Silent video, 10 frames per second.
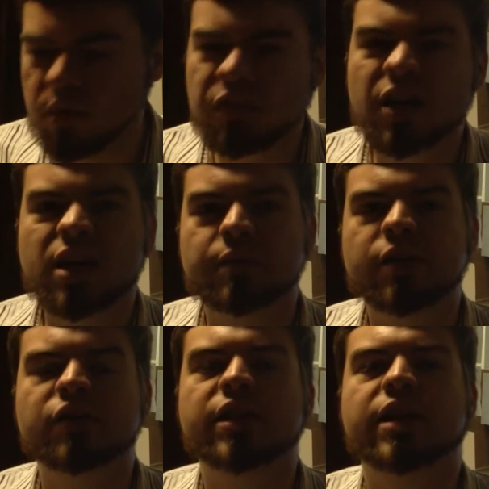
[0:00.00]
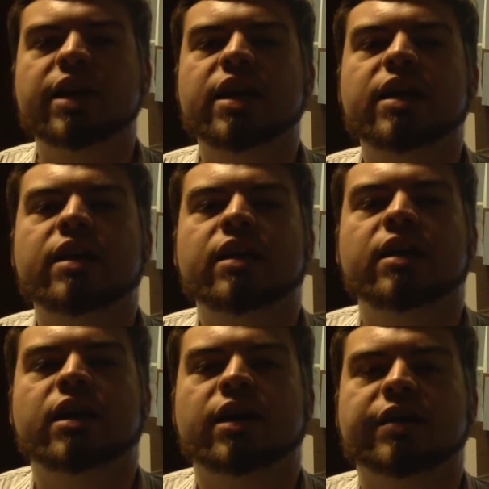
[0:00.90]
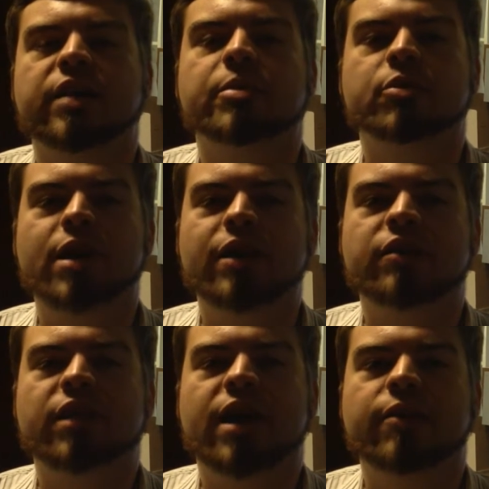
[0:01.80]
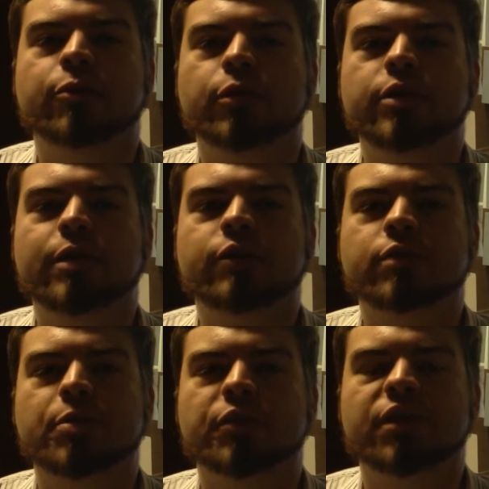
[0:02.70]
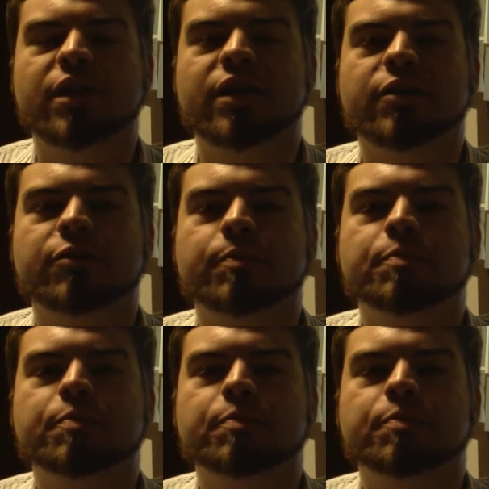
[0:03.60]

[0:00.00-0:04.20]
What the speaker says: State Convention Delegate, and on the Democratic side for U.S. Representative.